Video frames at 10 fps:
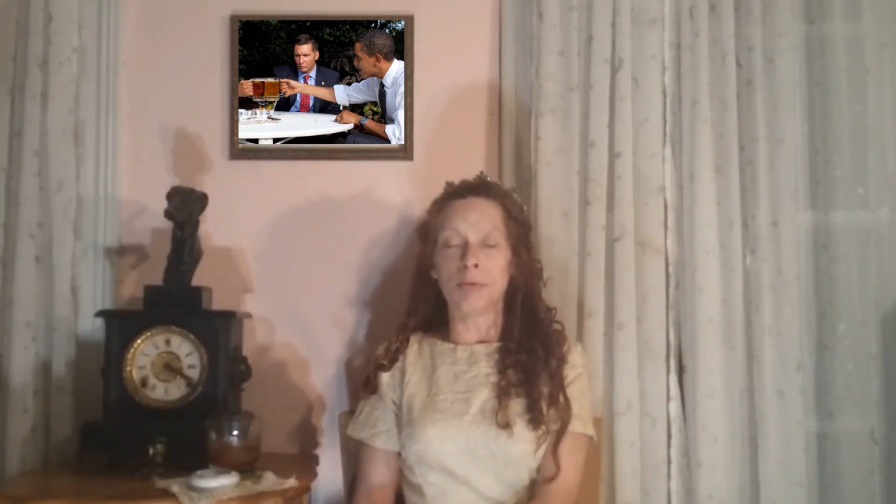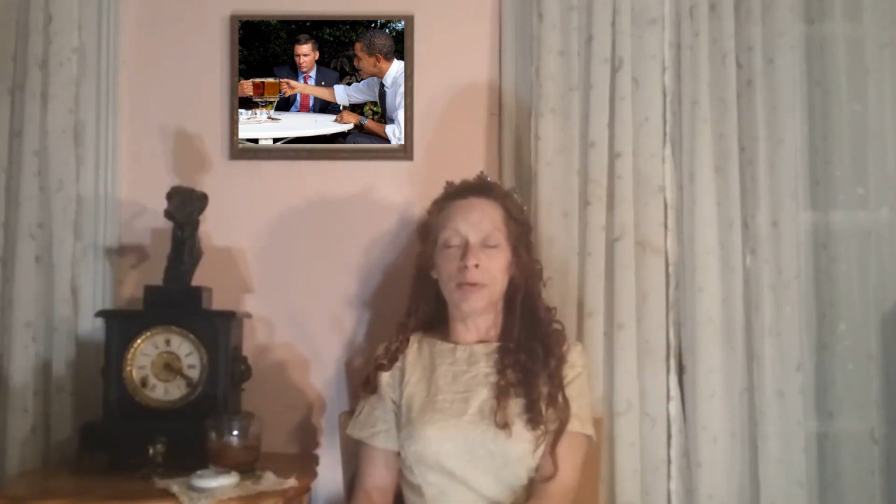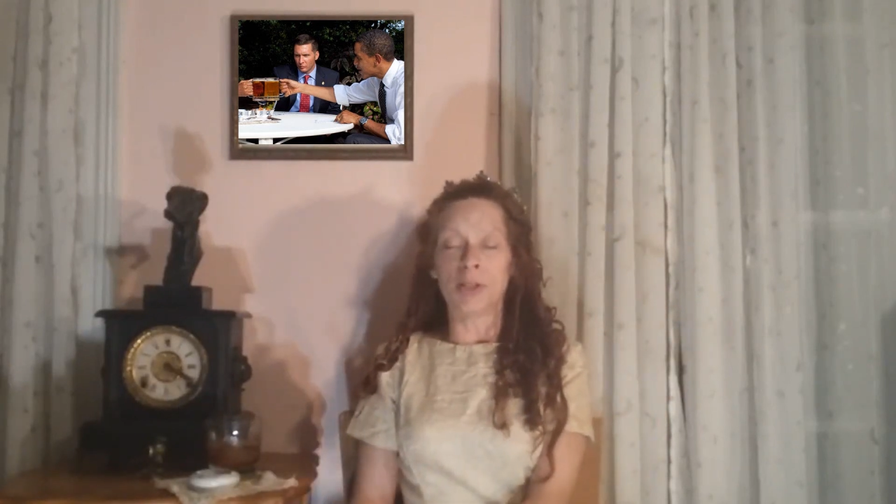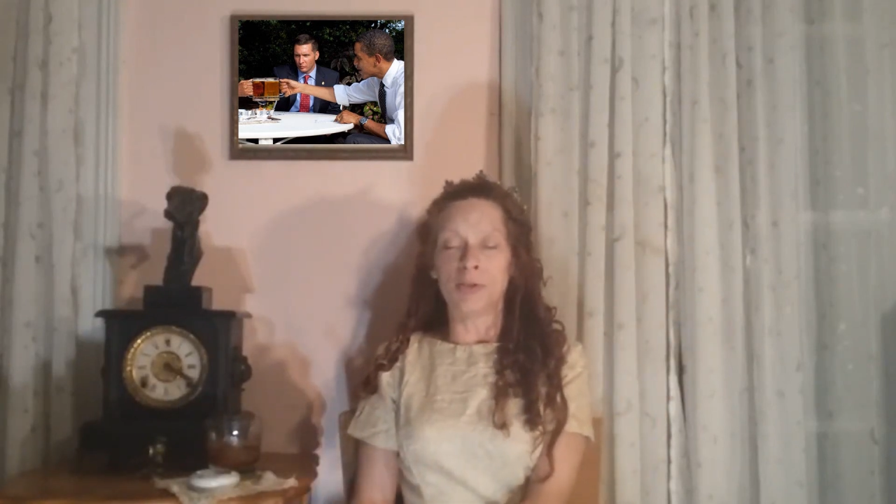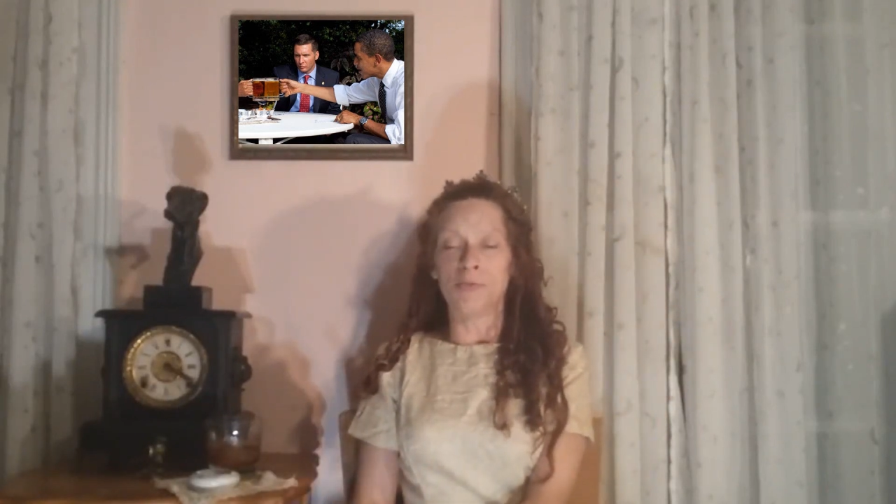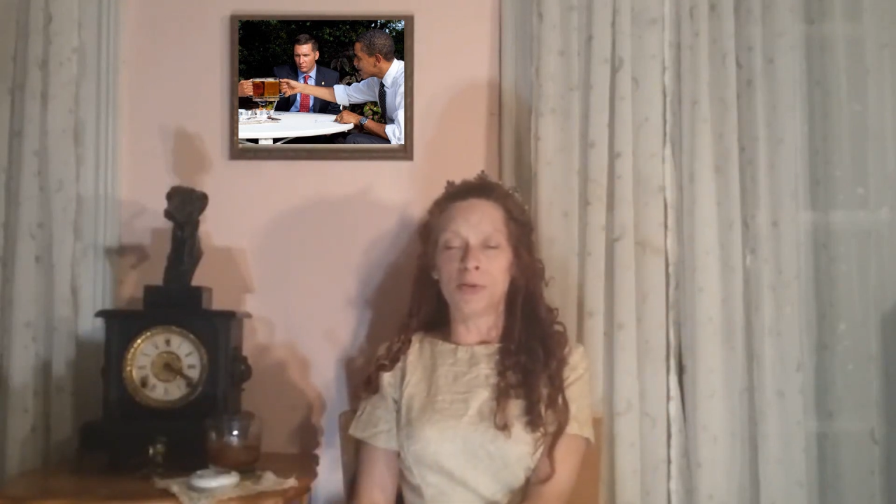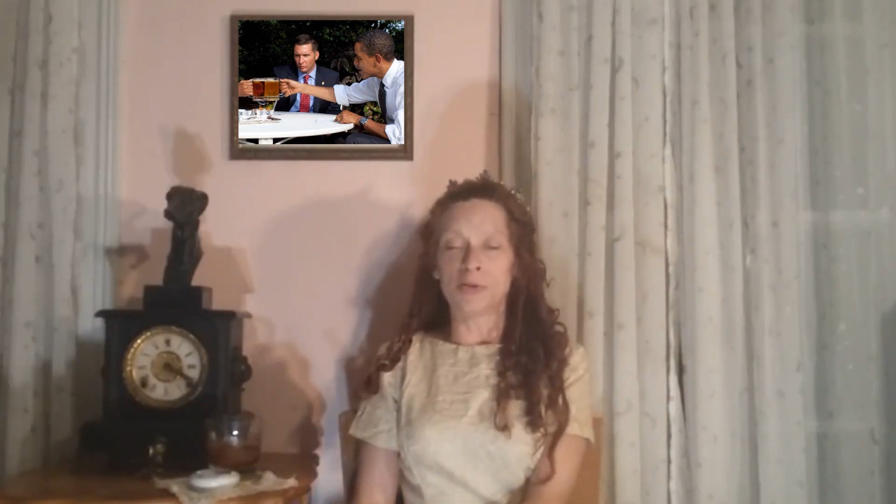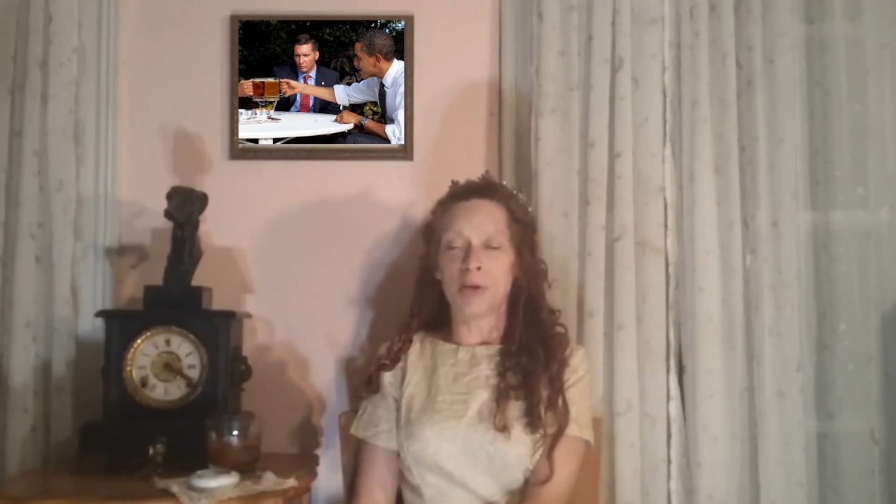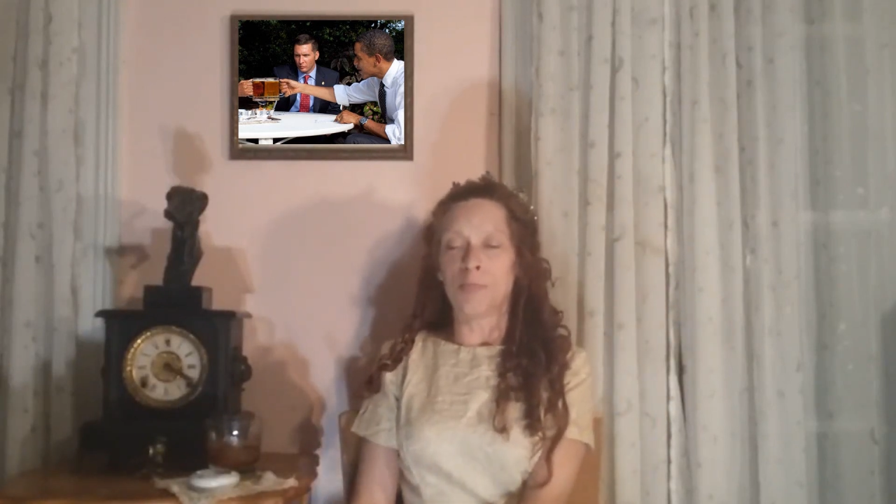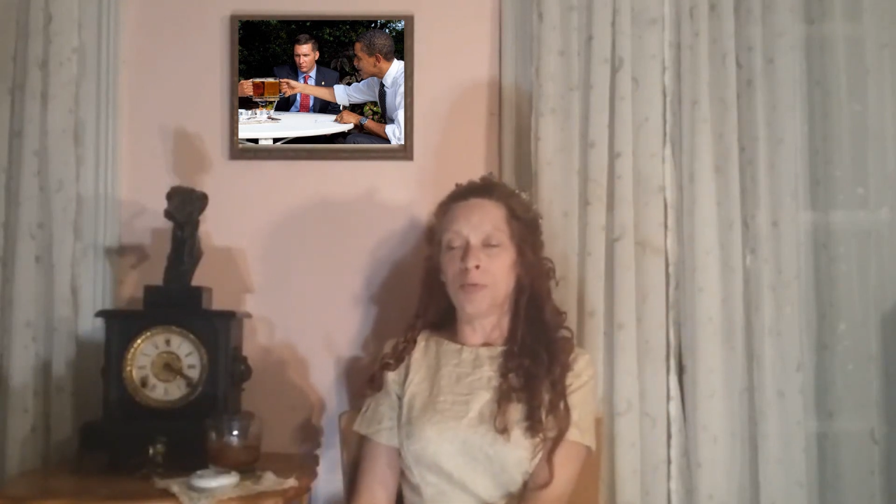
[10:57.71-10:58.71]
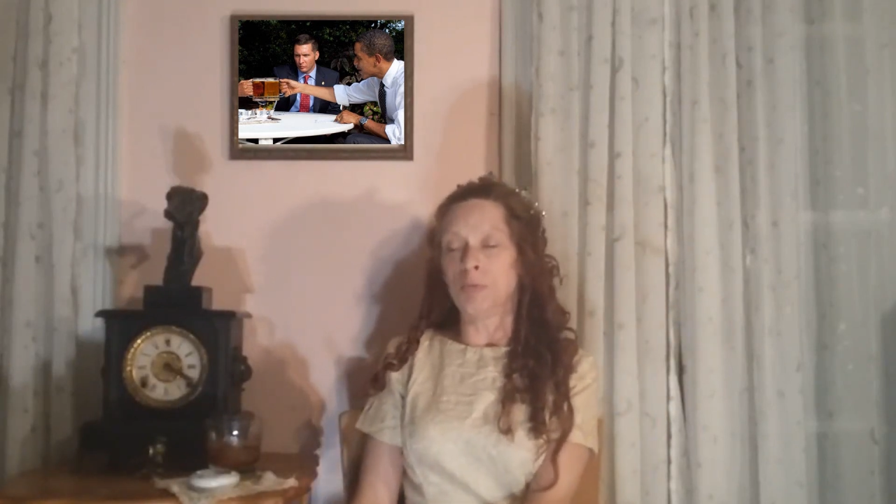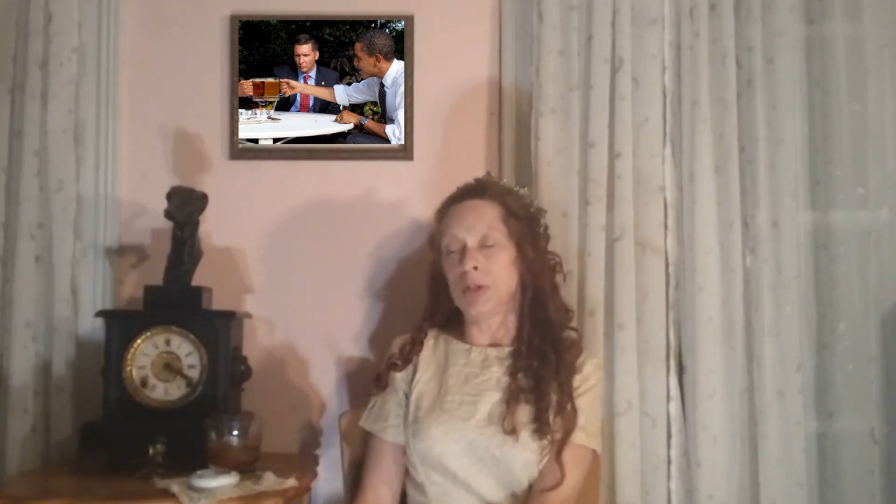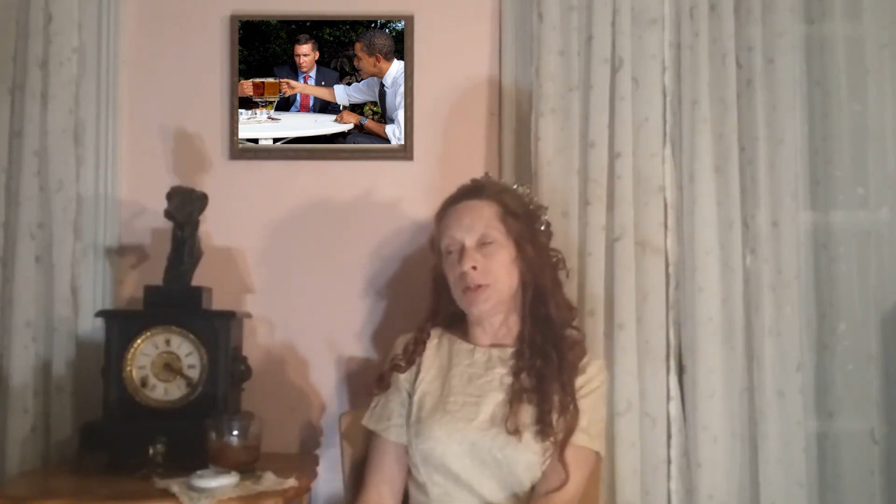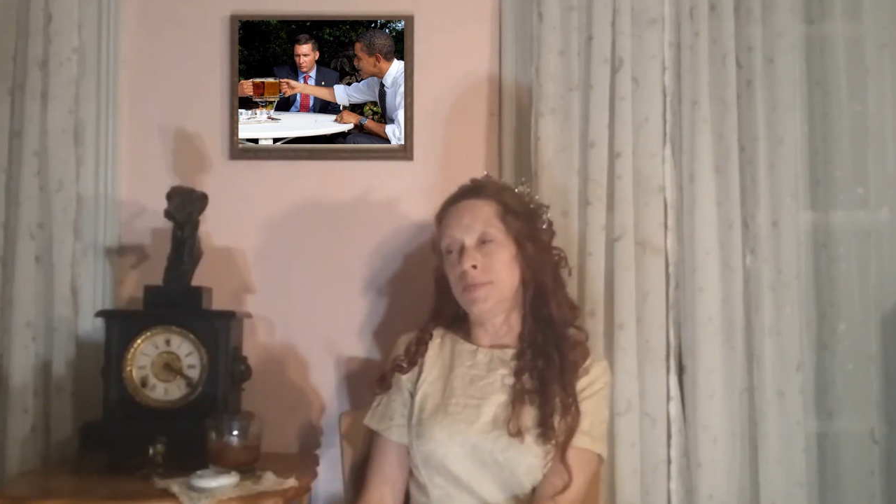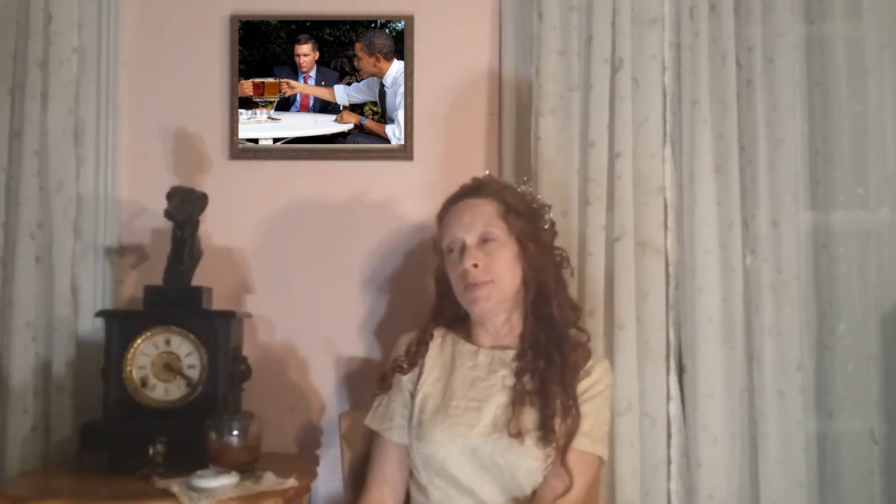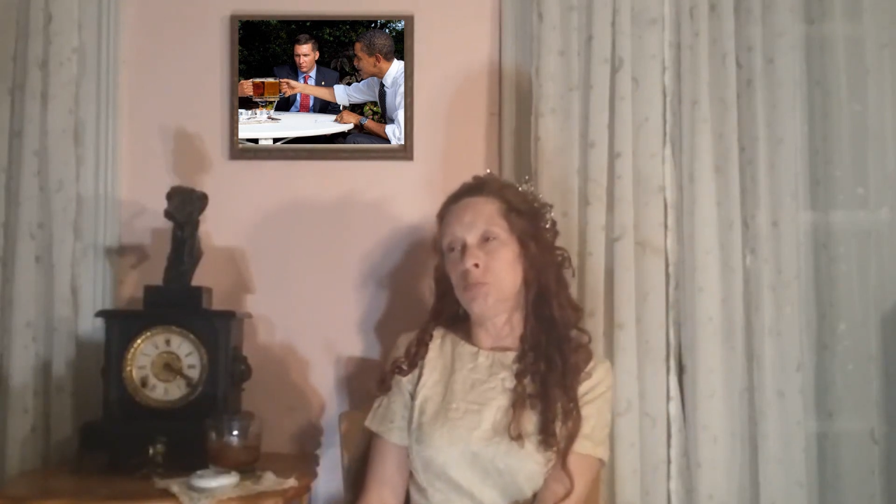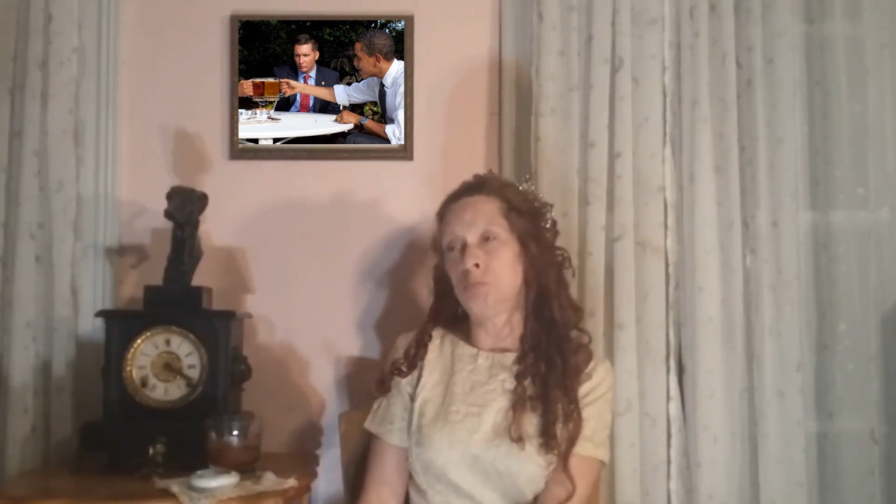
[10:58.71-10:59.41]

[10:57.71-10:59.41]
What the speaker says: within the first couple of weeks of his